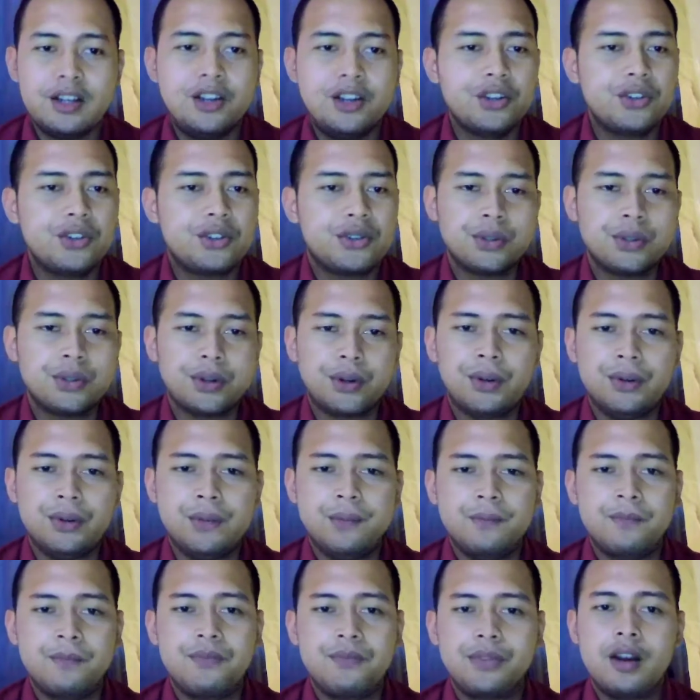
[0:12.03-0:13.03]
So,
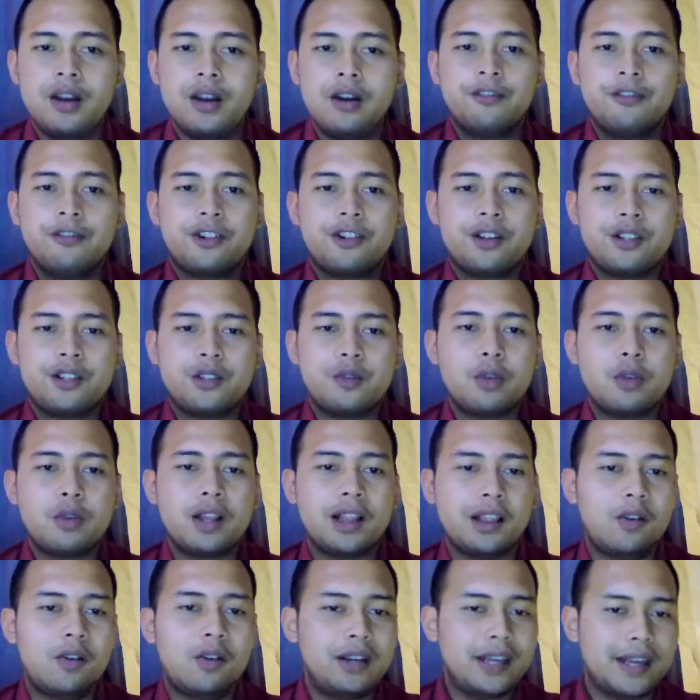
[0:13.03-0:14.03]
first we'll
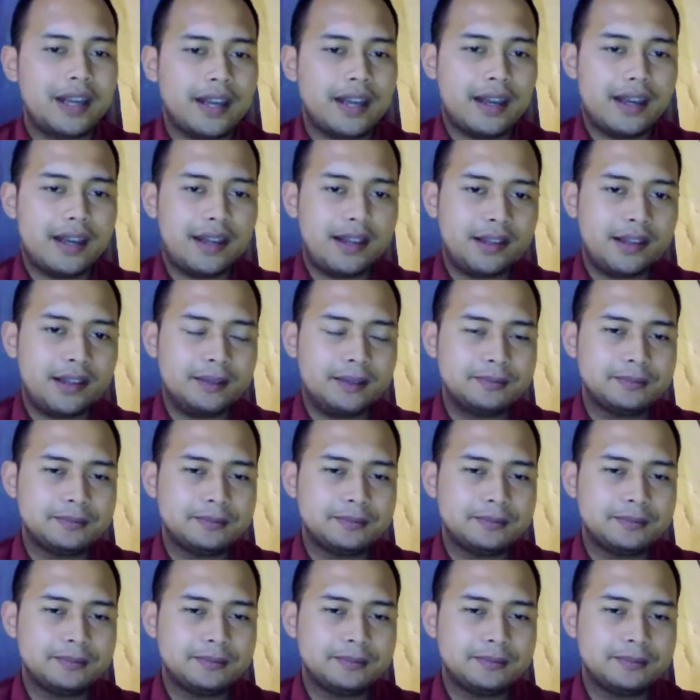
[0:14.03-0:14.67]
look at